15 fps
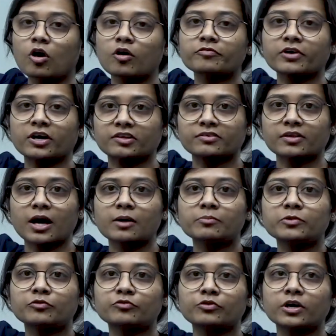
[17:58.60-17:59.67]
of
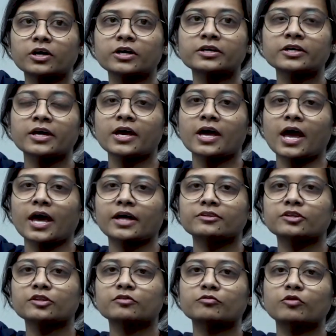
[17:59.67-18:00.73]
Assam worked,
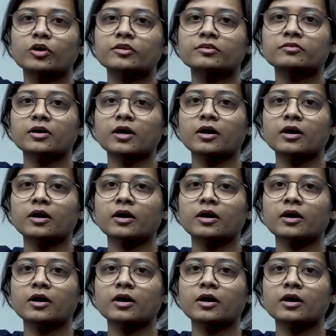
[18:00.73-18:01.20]
and this was